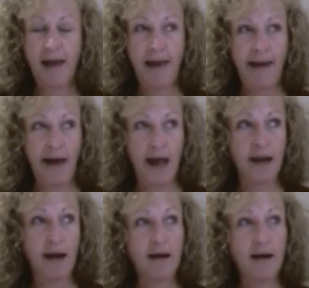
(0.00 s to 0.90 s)

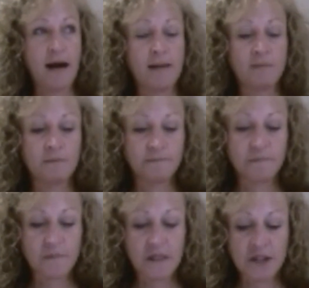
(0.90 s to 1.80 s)
and
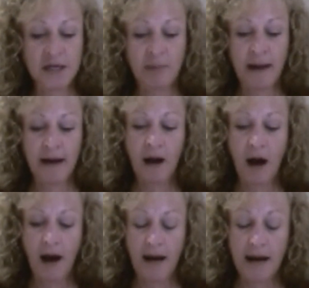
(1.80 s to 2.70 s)
she had been
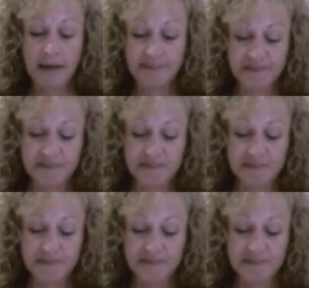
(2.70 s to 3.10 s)
incontinent.